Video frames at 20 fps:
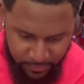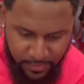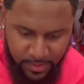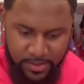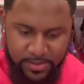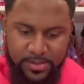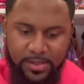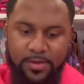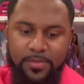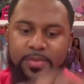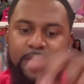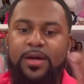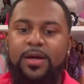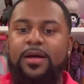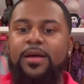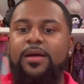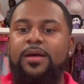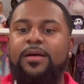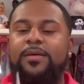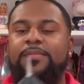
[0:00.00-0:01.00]
So
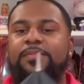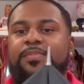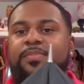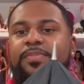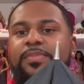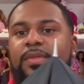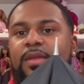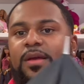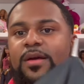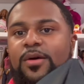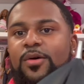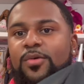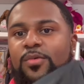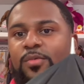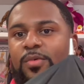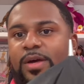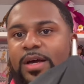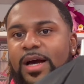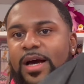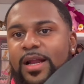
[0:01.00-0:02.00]
period.
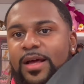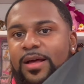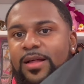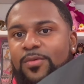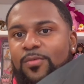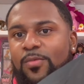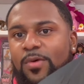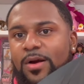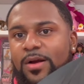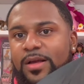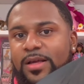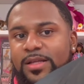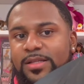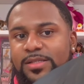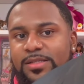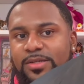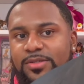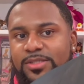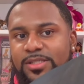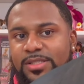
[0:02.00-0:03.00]
We got it working.
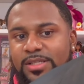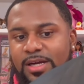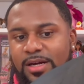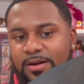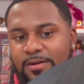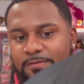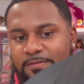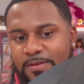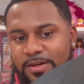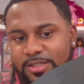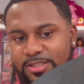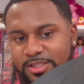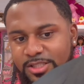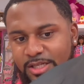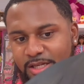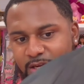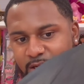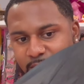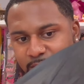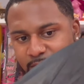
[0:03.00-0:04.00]
So she's got her
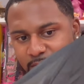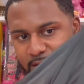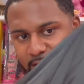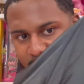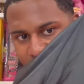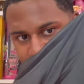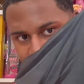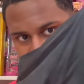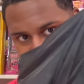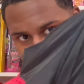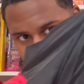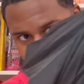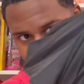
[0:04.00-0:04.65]
functioning umbrella.